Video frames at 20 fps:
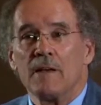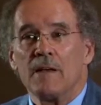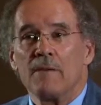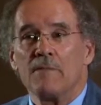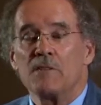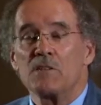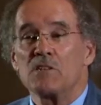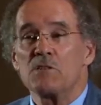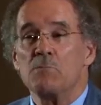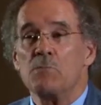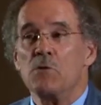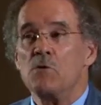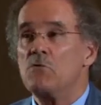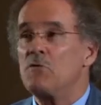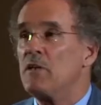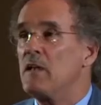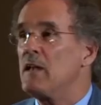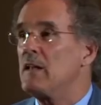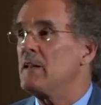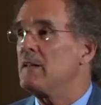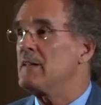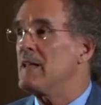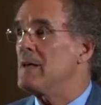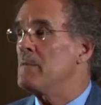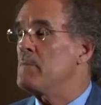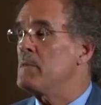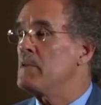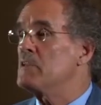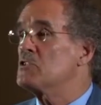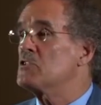If it's mutated,
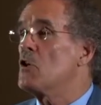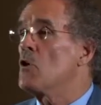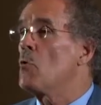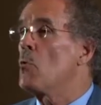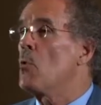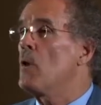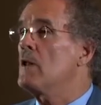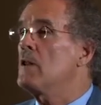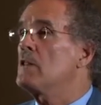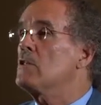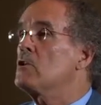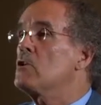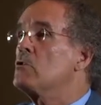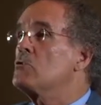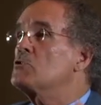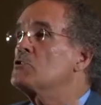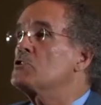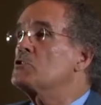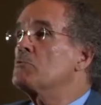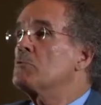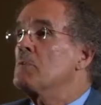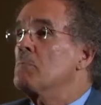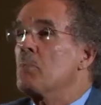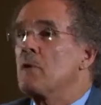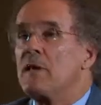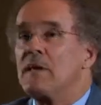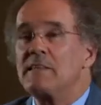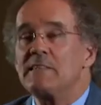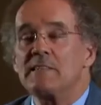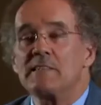that means when it goes to
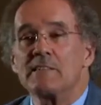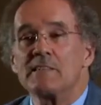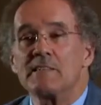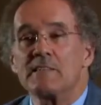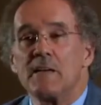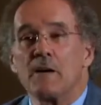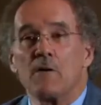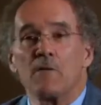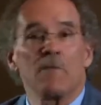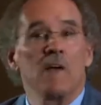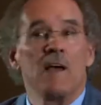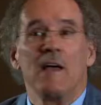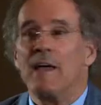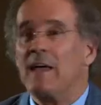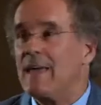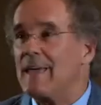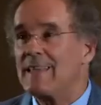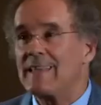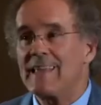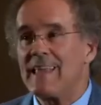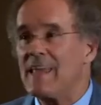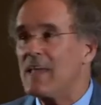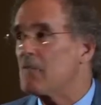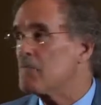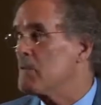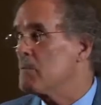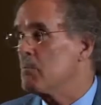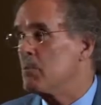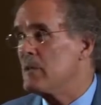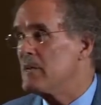replace itself, it
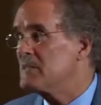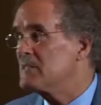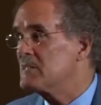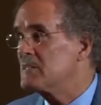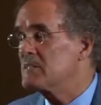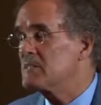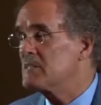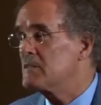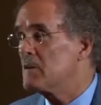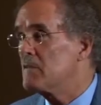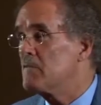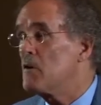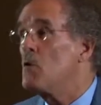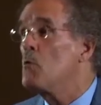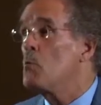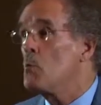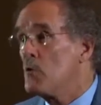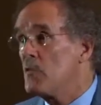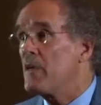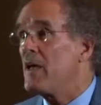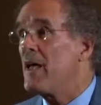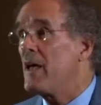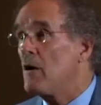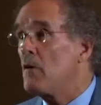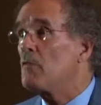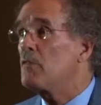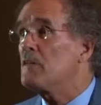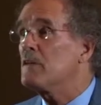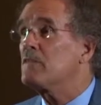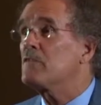can't replace itself with a
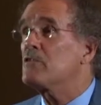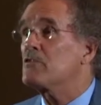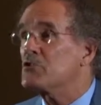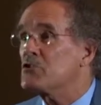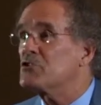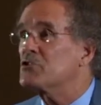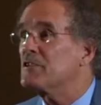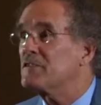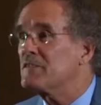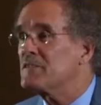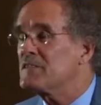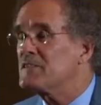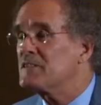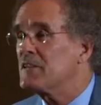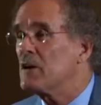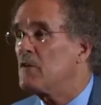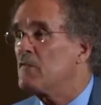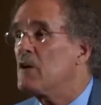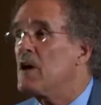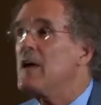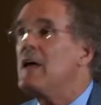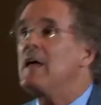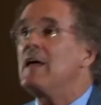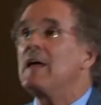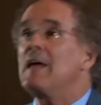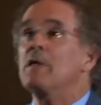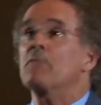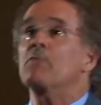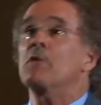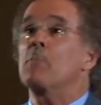healthy version of itself.
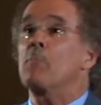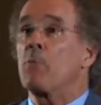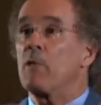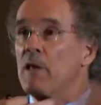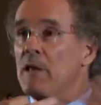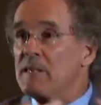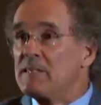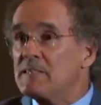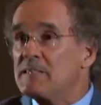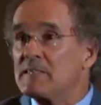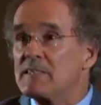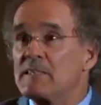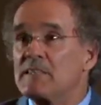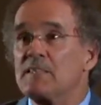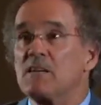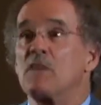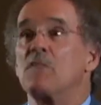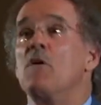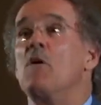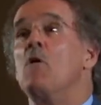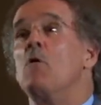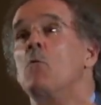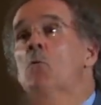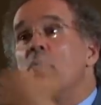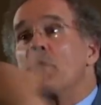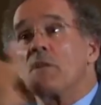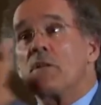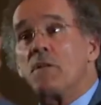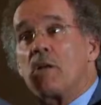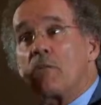It replaces itself
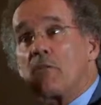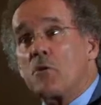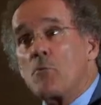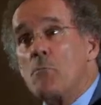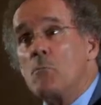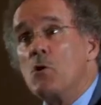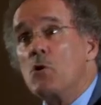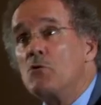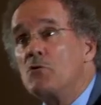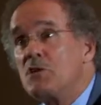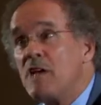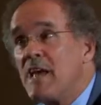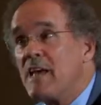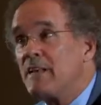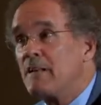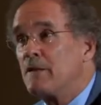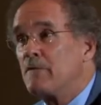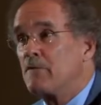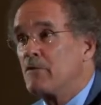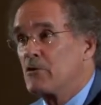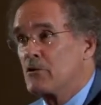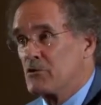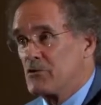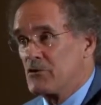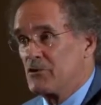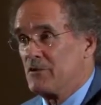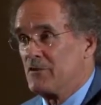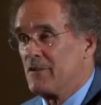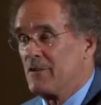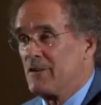with another mutated
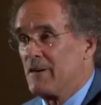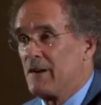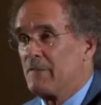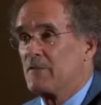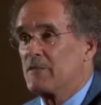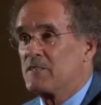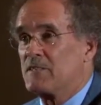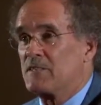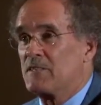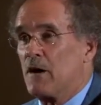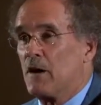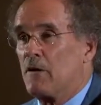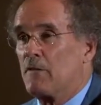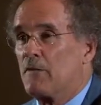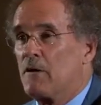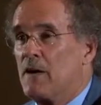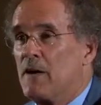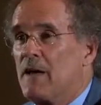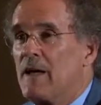version of itself.